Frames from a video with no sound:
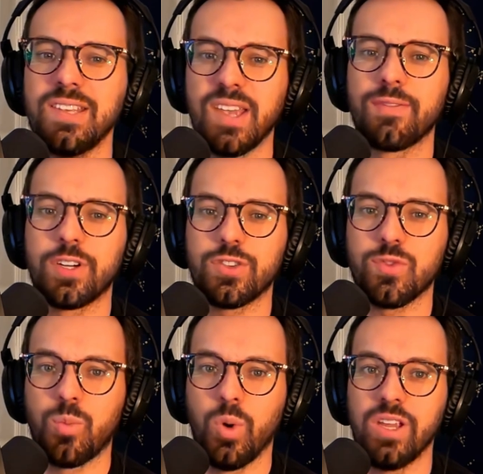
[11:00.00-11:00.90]
ever
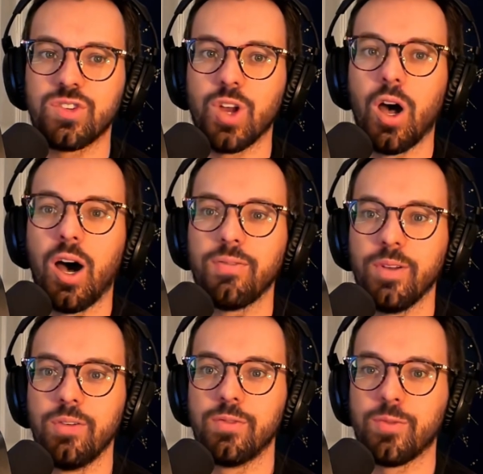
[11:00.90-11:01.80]
switch off
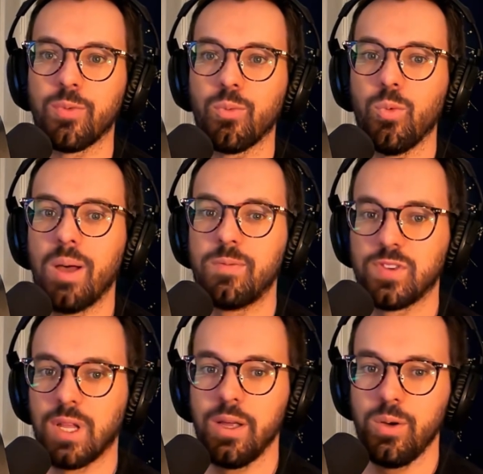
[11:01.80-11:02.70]
of
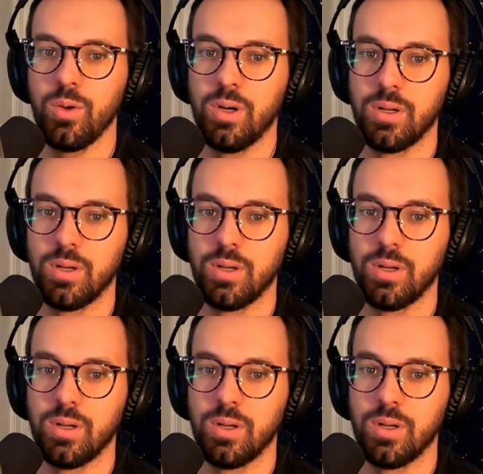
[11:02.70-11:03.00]
Webflow